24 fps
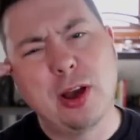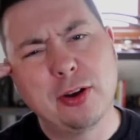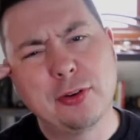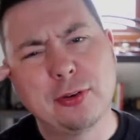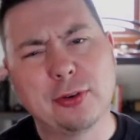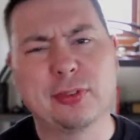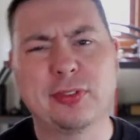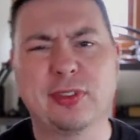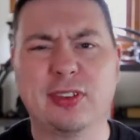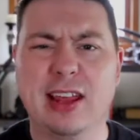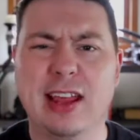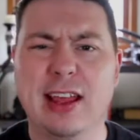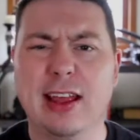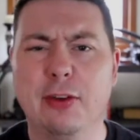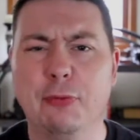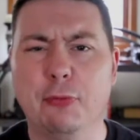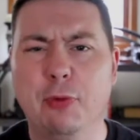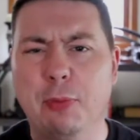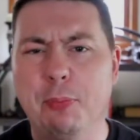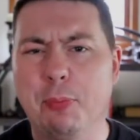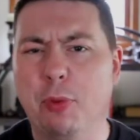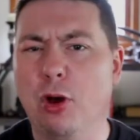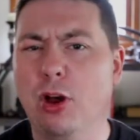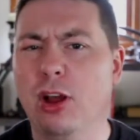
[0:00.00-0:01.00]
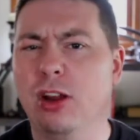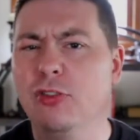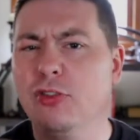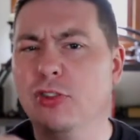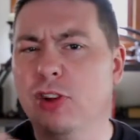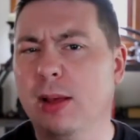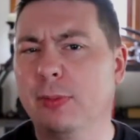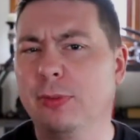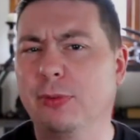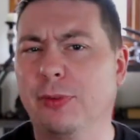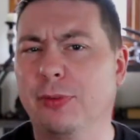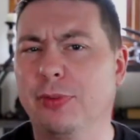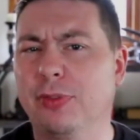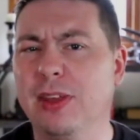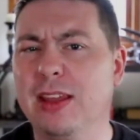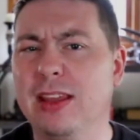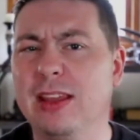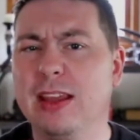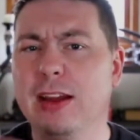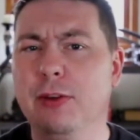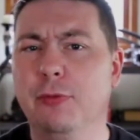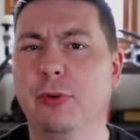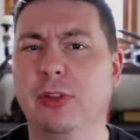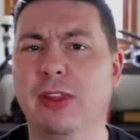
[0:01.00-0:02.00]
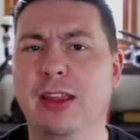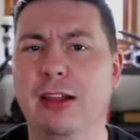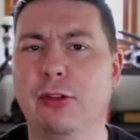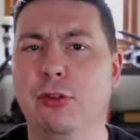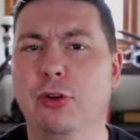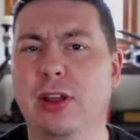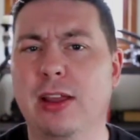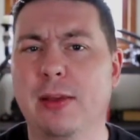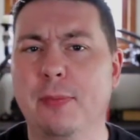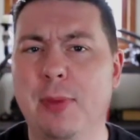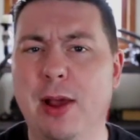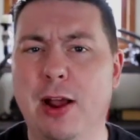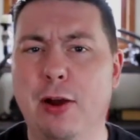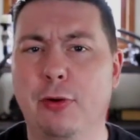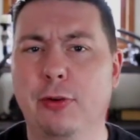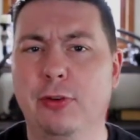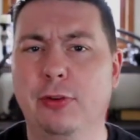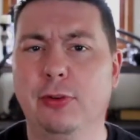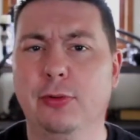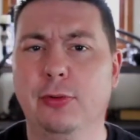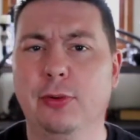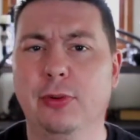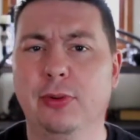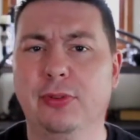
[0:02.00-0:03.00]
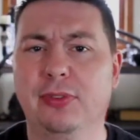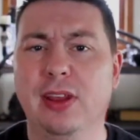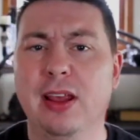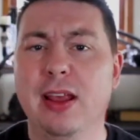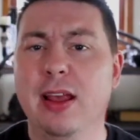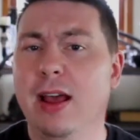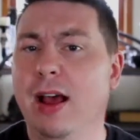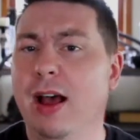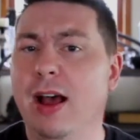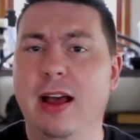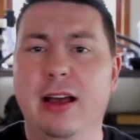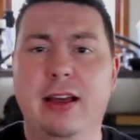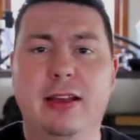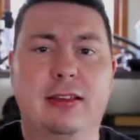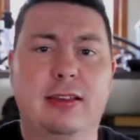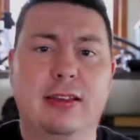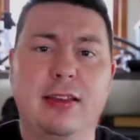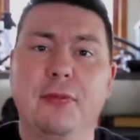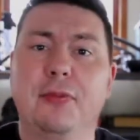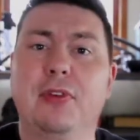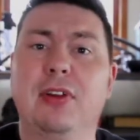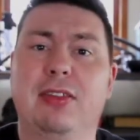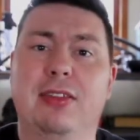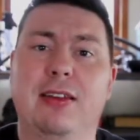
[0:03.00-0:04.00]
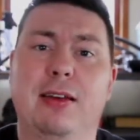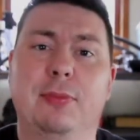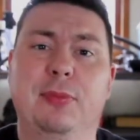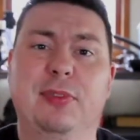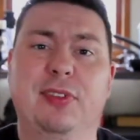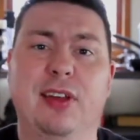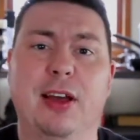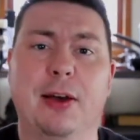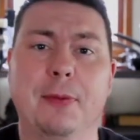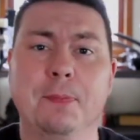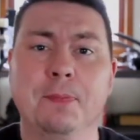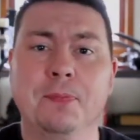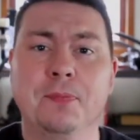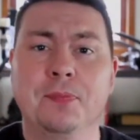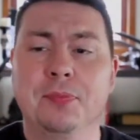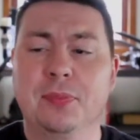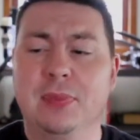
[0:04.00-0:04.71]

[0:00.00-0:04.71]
understand what pawn shops are thinking when they look at power tools, give it a thumbs up.